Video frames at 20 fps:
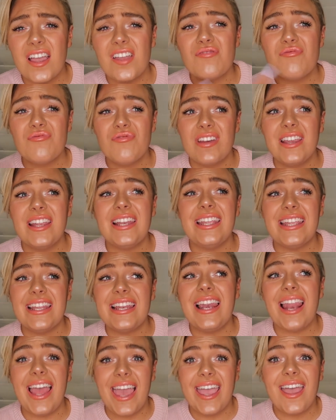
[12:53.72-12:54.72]
I really
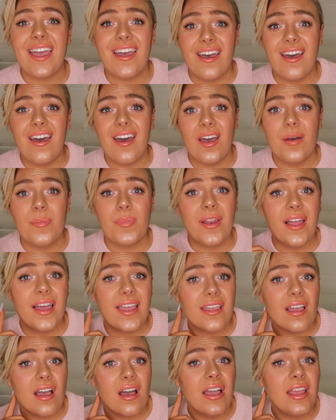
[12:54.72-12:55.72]
layer up.
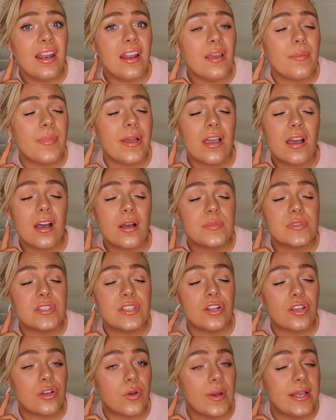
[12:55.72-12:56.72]
Like, I like my arms
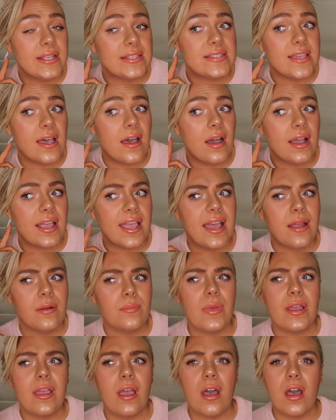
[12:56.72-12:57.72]
to look quite dark, and
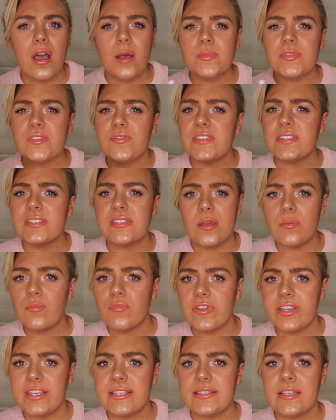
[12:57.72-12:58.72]
my arms for
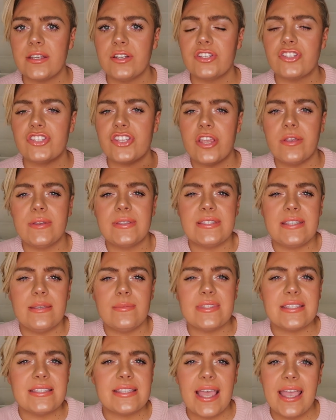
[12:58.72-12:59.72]
some reason don't
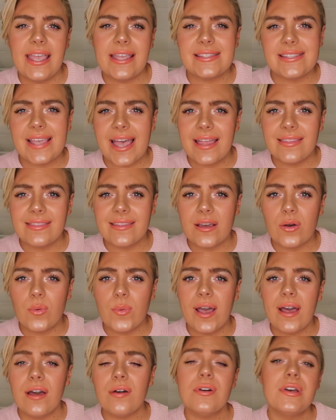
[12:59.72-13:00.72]
seem to take tan that
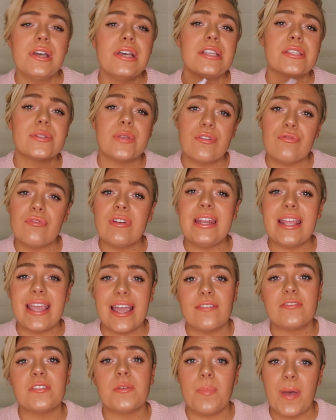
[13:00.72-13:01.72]
well, so I really
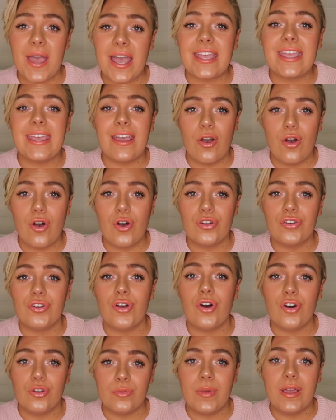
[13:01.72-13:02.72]
have to pack it
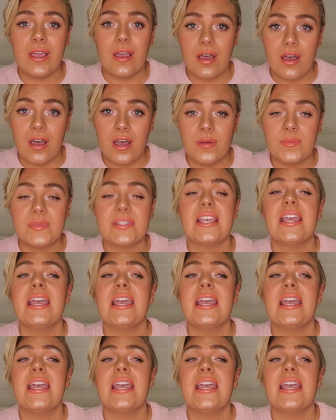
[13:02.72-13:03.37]
on my arms